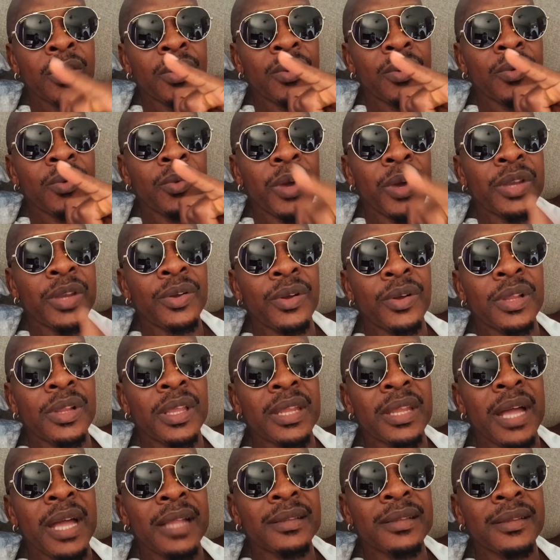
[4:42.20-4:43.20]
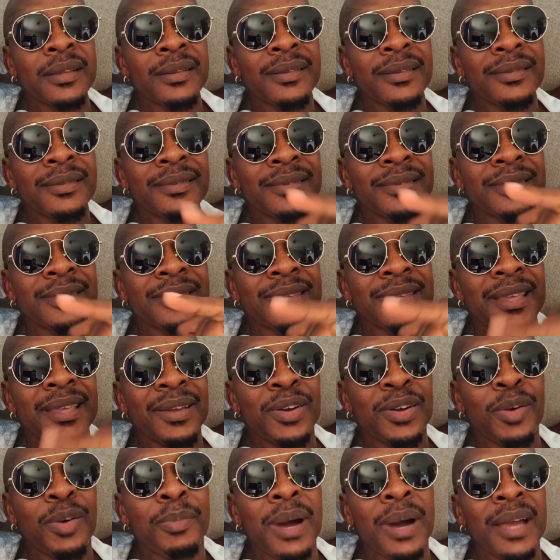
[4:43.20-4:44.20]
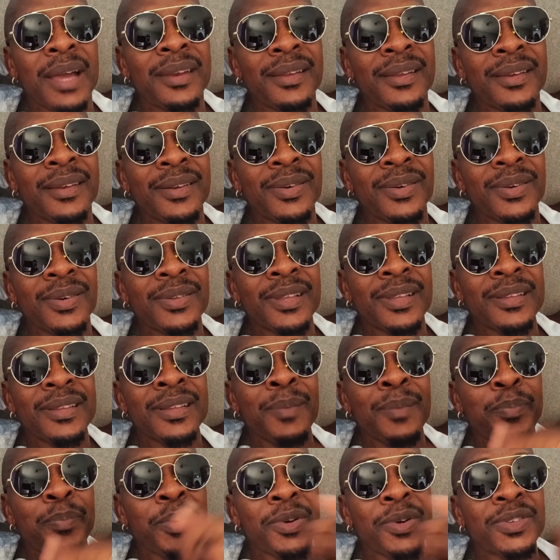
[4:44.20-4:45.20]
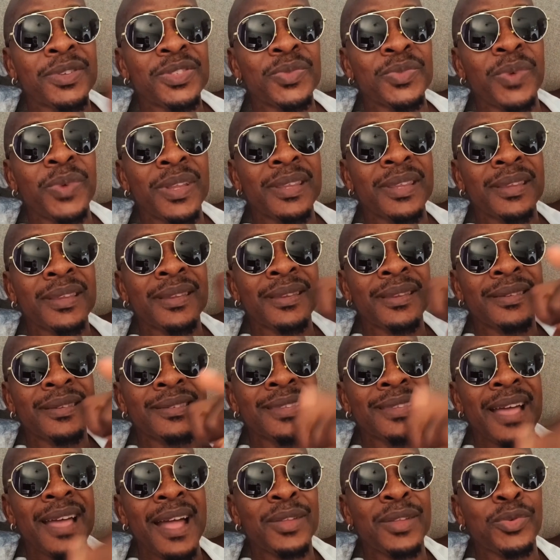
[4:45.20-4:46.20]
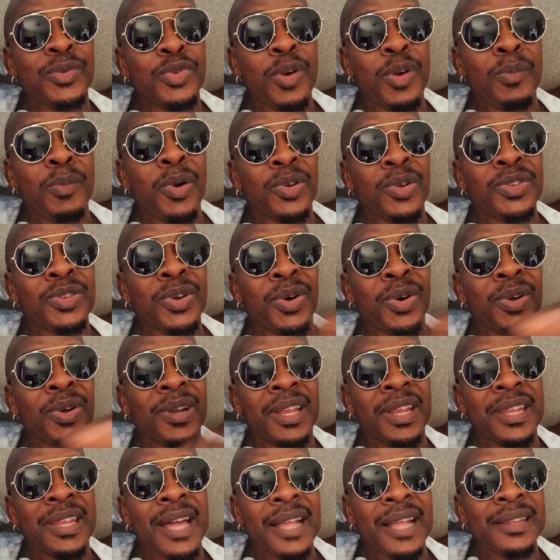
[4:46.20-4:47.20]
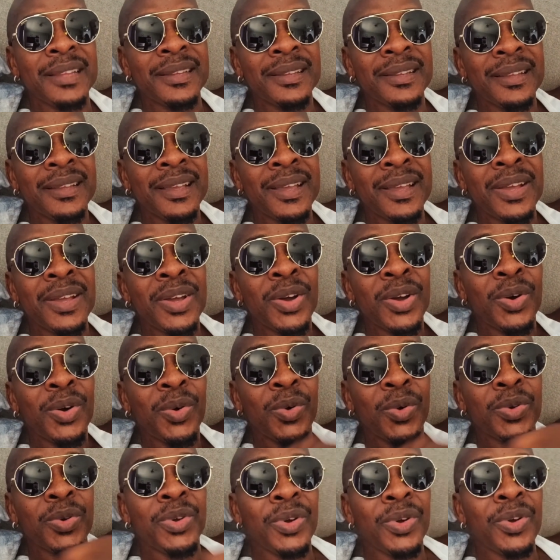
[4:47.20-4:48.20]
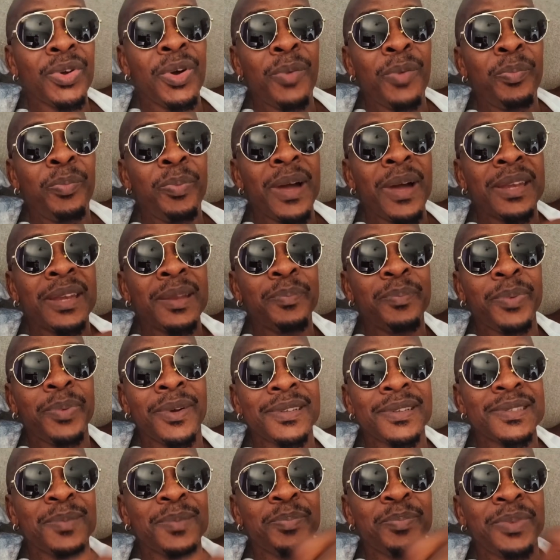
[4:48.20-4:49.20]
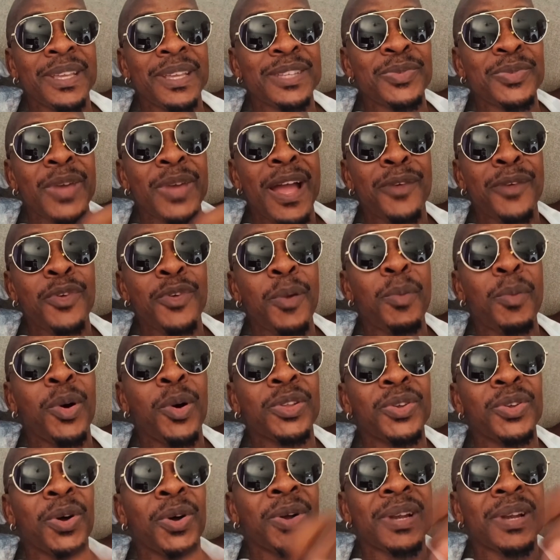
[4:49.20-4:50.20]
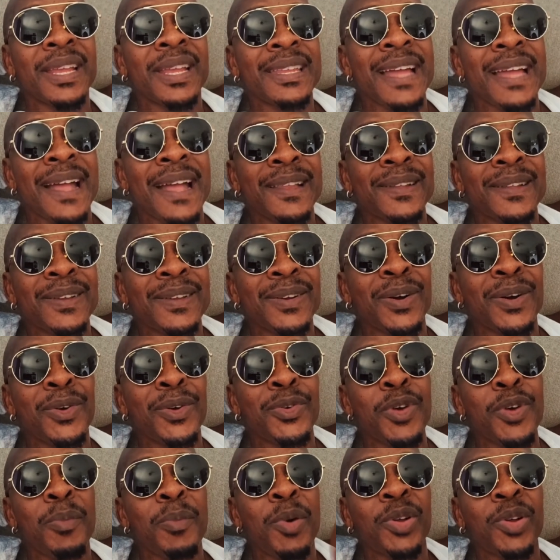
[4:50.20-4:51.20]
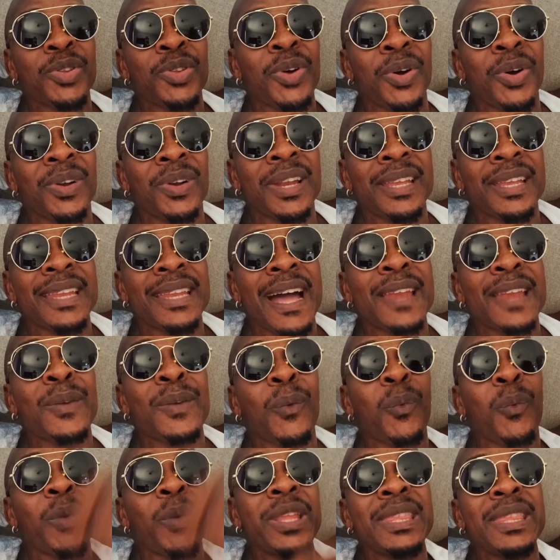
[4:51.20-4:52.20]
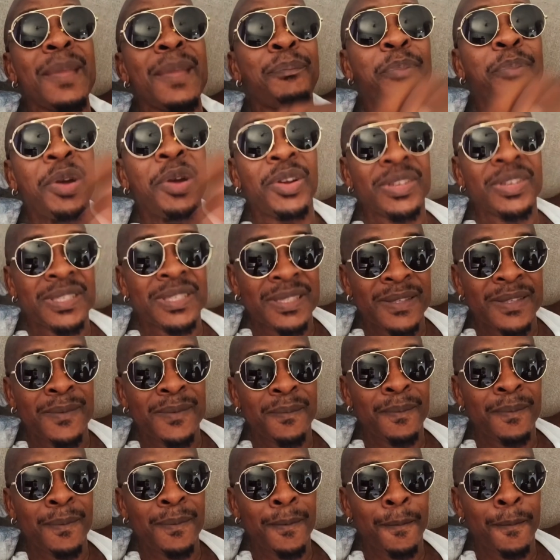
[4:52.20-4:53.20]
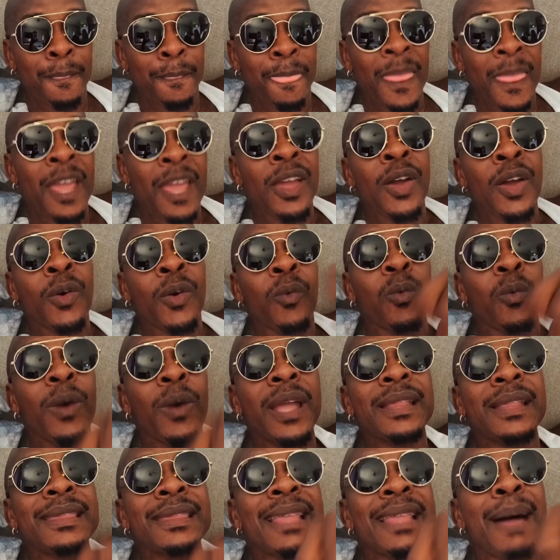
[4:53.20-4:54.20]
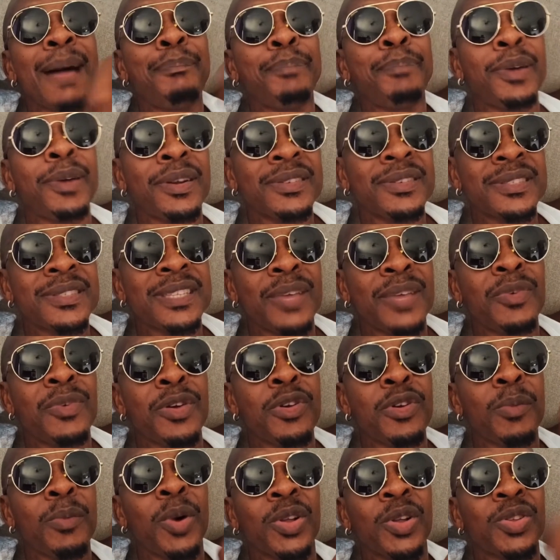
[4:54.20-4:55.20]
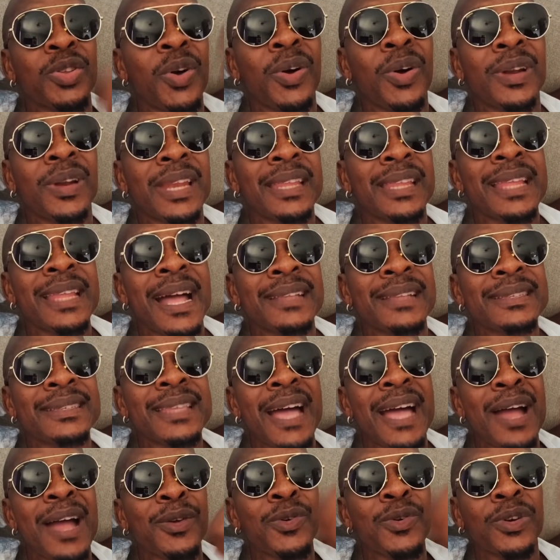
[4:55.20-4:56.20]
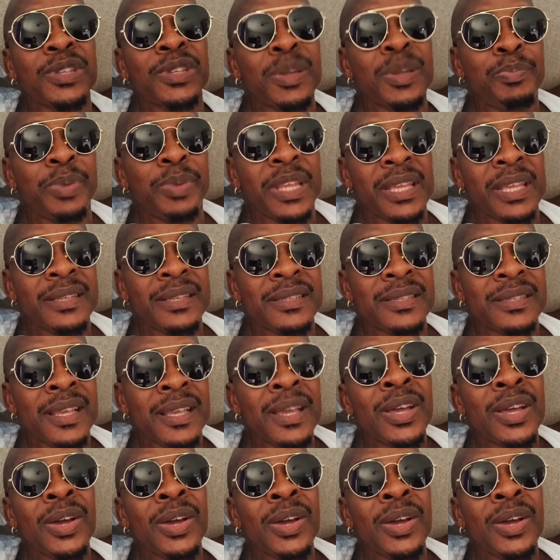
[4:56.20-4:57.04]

When ugly dan thing go bad, the person will start rub out ugly dan. Uno go upon the person page where a robot ugly than go robot ugly than with the person. When that person never robot ugly than start run the place,